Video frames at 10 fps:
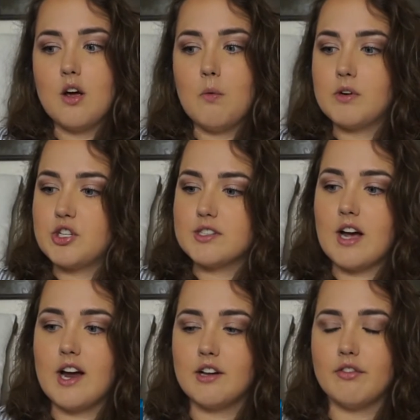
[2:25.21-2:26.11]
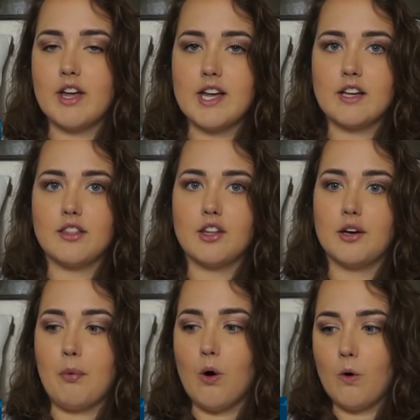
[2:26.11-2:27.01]
which is kind of like
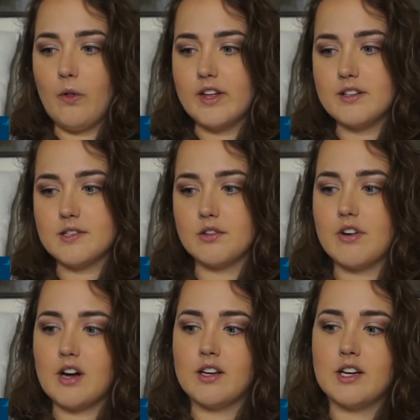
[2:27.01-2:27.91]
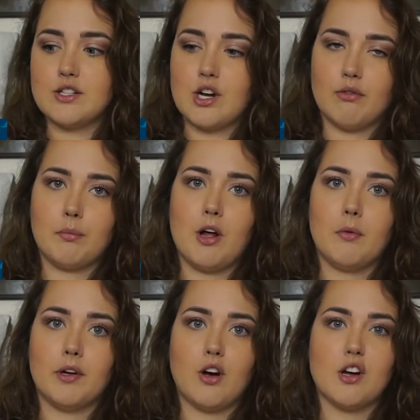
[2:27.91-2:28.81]
the Poland, Slovakia, Czech
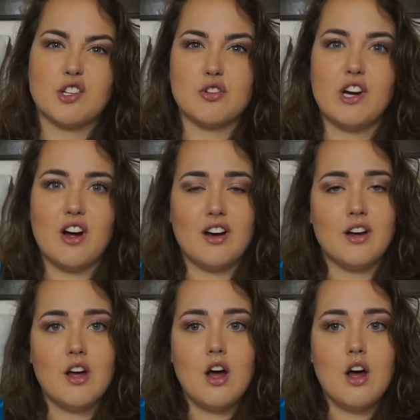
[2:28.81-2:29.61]
Republic, Austria,